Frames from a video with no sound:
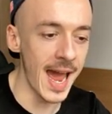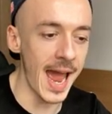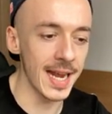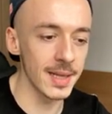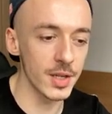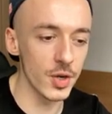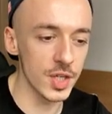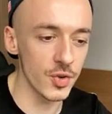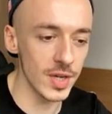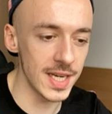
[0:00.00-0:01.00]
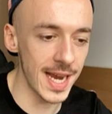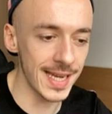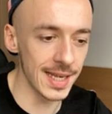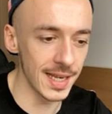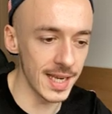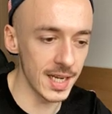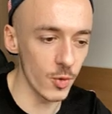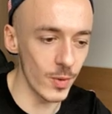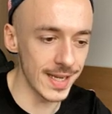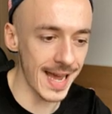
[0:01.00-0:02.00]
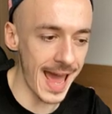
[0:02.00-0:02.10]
and click on create link with